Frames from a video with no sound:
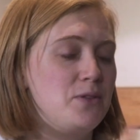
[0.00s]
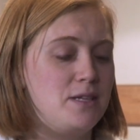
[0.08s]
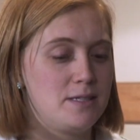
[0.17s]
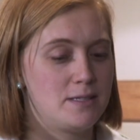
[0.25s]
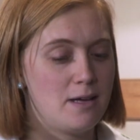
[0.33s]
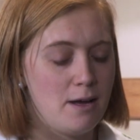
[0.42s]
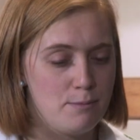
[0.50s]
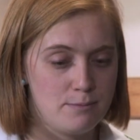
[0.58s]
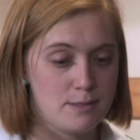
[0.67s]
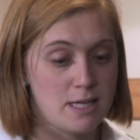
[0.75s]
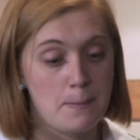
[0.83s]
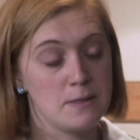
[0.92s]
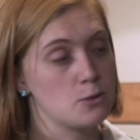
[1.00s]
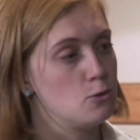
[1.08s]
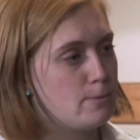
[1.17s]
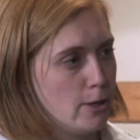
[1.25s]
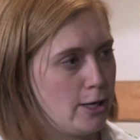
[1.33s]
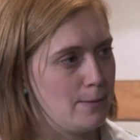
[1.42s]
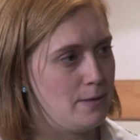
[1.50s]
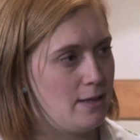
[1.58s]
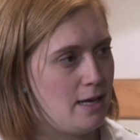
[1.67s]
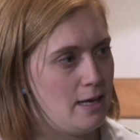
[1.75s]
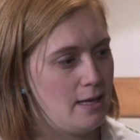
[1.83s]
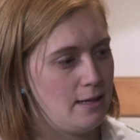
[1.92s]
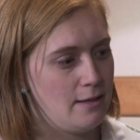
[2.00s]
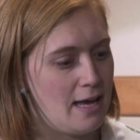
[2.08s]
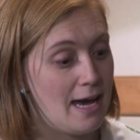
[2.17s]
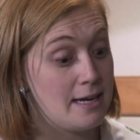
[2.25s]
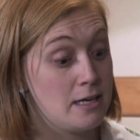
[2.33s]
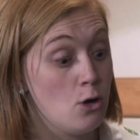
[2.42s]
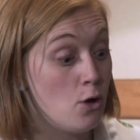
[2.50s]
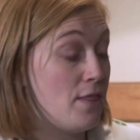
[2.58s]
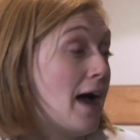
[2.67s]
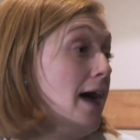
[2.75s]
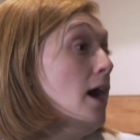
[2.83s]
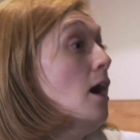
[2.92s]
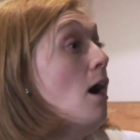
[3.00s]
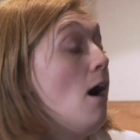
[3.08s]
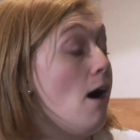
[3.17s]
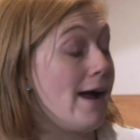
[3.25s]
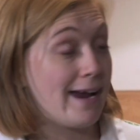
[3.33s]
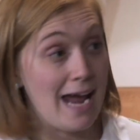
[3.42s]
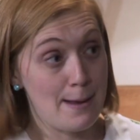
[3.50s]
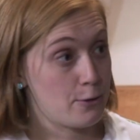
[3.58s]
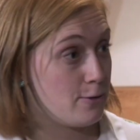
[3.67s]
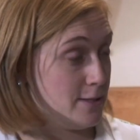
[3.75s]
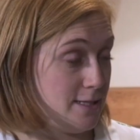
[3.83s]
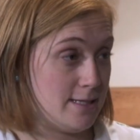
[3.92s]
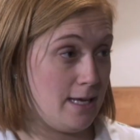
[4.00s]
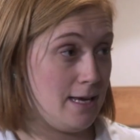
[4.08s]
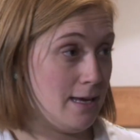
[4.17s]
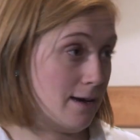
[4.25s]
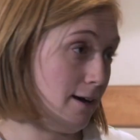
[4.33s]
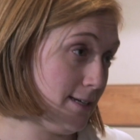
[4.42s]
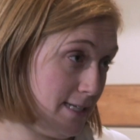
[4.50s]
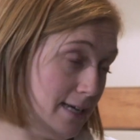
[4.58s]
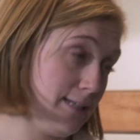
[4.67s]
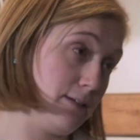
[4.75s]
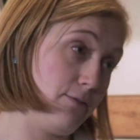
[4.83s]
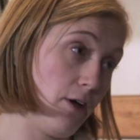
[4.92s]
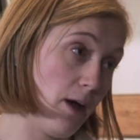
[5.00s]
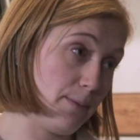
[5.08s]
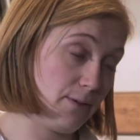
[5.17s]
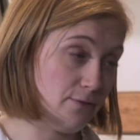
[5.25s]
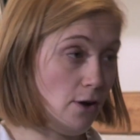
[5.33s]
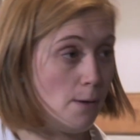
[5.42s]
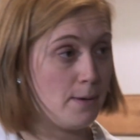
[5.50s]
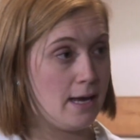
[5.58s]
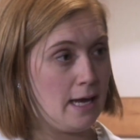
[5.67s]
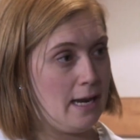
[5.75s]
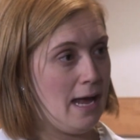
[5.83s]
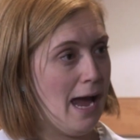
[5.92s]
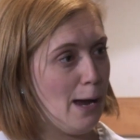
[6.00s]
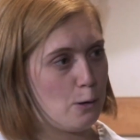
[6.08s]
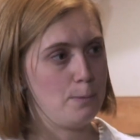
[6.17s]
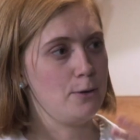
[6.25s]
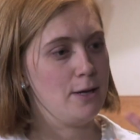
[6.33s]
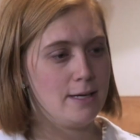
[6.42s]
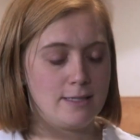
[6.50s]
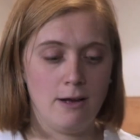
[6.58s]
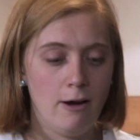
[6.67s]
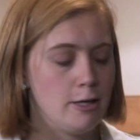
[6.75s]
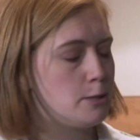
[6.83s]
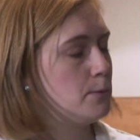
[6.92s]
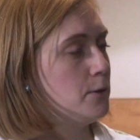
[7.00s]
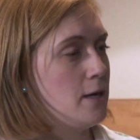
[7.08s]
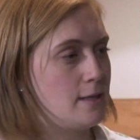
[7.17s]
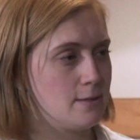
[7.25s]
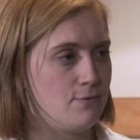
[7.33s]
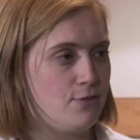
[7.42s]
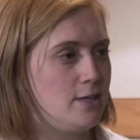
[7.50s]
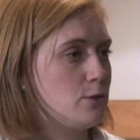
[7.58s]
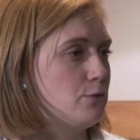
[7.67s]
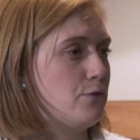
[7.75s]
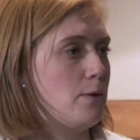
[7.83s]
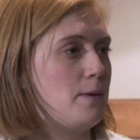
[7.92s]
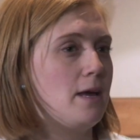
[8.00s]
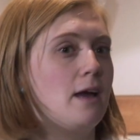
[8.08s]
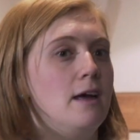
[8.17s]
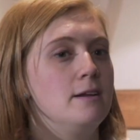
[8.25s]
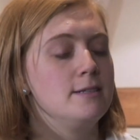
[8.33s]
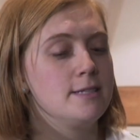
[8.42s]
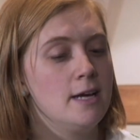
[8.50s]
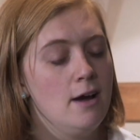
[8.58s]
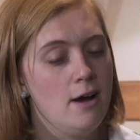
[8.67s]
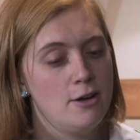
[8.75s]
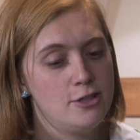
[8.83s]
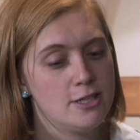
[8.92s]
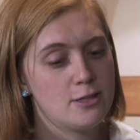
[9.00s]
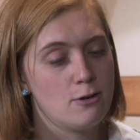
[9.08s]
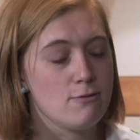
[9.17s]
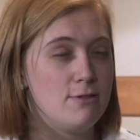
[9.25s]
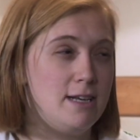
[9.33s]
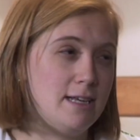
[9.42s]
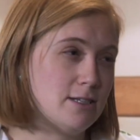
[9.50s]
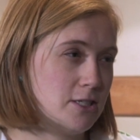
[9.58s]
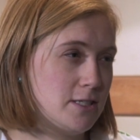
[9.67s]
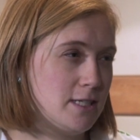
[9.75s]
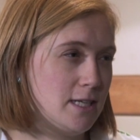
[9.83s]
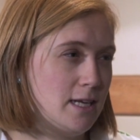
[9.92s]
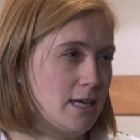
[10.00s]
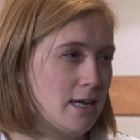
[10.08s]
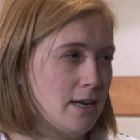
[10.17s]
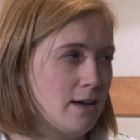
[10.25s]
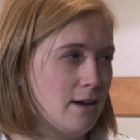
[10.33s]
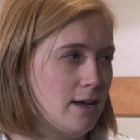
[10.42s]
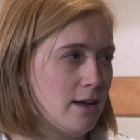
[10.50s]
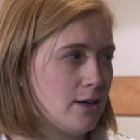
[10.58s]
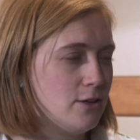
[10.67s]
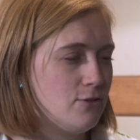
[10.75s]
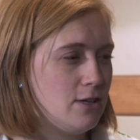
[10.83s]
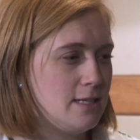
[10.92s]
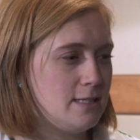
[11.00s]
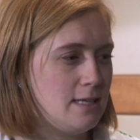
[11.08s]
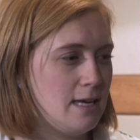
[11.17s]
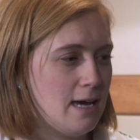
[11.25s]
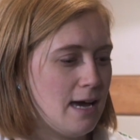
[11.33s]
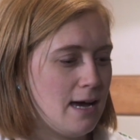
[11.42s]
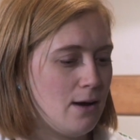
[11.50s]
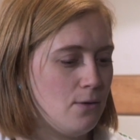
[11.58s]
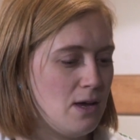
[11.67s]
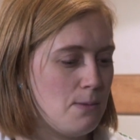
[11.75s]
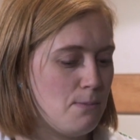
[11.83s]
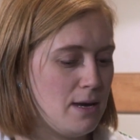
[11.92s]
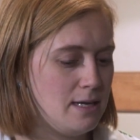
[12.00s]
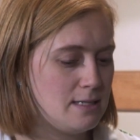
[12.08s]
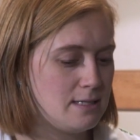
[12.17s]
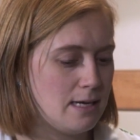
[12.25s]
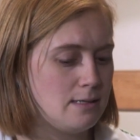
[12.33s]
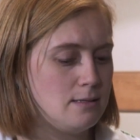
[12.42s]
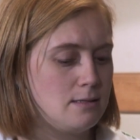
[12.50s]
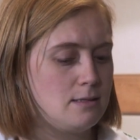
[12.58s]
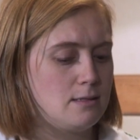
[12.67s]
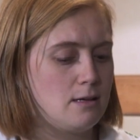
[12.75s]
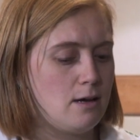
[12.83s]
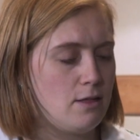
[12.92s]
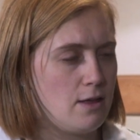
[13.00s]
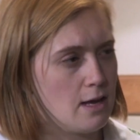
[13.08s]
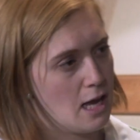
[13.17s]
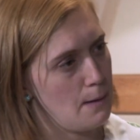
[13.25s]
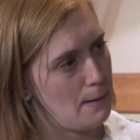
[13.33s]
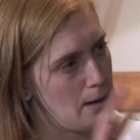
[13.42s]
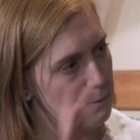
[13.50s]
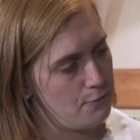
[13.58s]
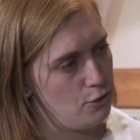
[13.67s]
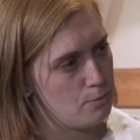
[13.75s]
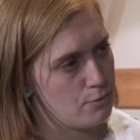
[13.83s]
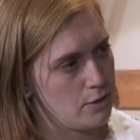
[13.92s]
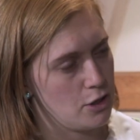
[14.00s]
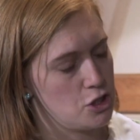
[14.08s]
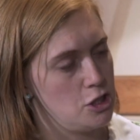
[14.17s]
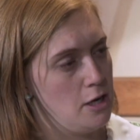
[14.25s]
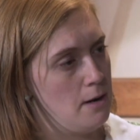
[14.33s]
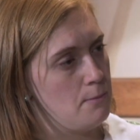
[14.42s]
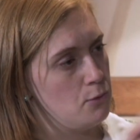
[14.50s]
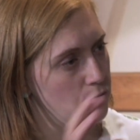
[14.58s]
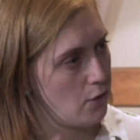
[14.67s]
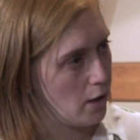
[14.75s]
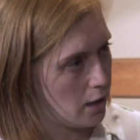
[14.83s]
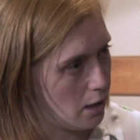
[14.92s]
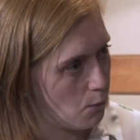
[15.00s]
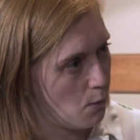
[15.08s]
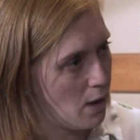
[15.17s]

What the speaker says: on this summer school program that they had, and on that I came across the ideas of urban farming and aquaponics and hydroponics and vertical farming, and just got really interested in it, and I could really see how it made sense to start thinking about food production in a more circular